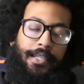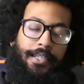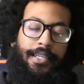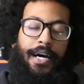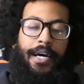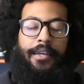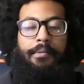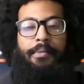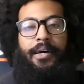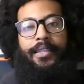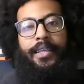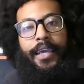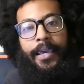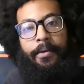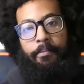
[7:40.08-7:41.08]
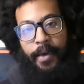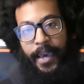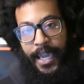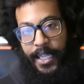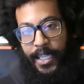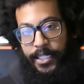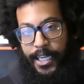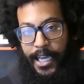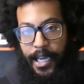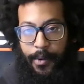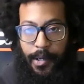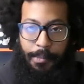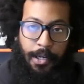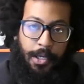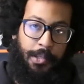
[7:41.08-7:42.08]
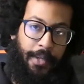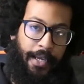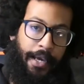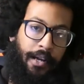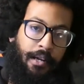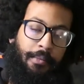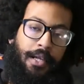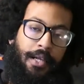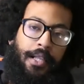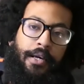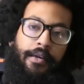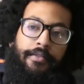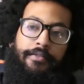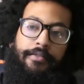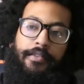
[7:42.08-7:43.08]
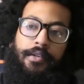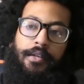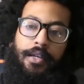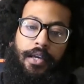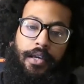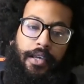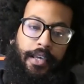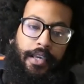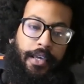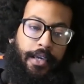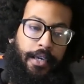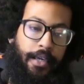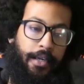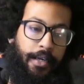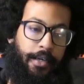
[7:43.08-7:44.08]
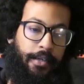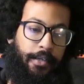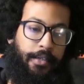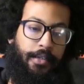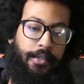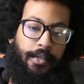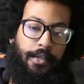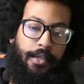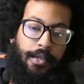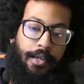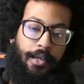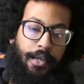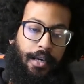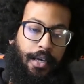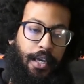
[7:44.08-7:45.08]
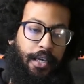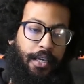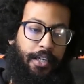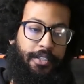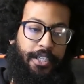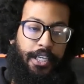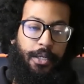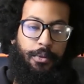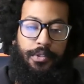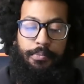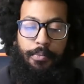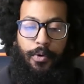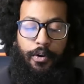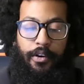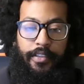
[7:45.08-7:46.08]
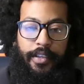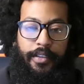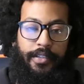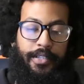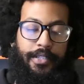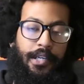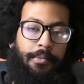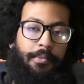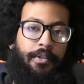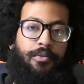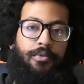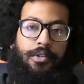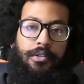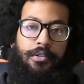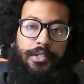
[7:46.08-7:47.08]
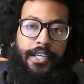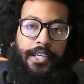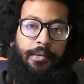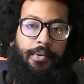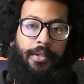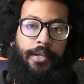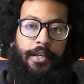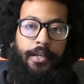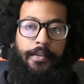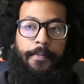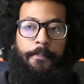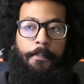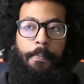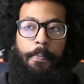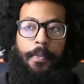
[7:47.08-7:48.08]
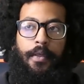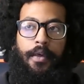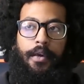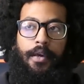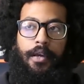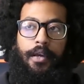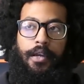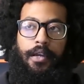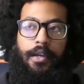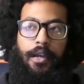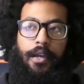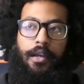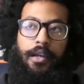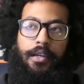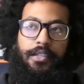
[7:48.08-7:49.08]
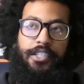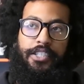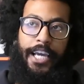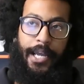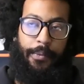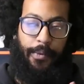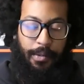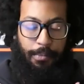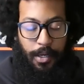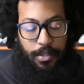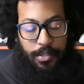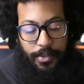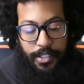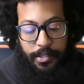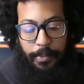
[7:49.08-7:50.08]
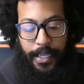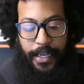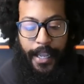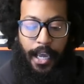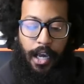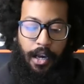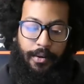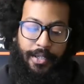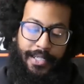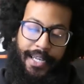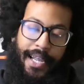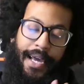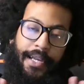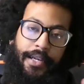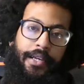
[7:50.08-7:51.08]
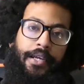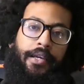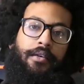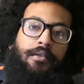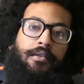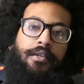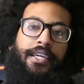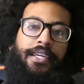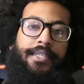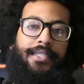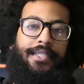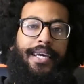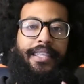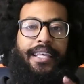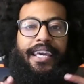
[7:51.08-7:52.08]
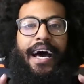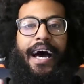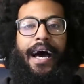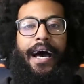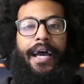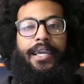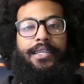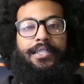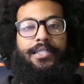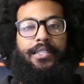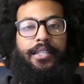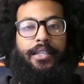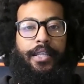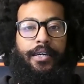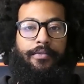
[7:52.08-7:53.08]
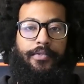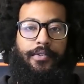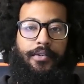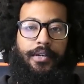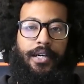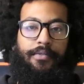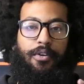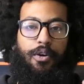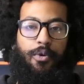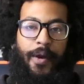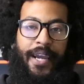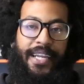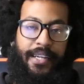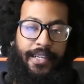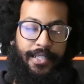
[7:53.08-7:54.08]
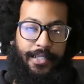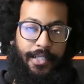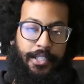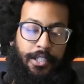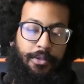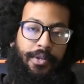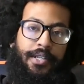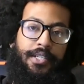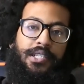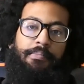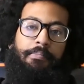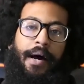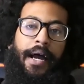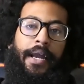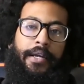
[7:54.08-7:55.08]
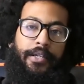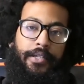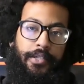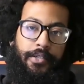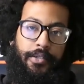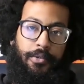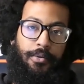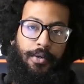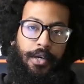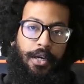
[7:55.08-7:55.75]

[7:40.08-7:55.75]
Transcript: talking about the impact that Chadwick Boseman had on my life. He, uh, you see, he was more than the sum of the roles that he played. Chadwick Boseman to me now is an ideal. He is like the highest level of greatness that you can aspire to.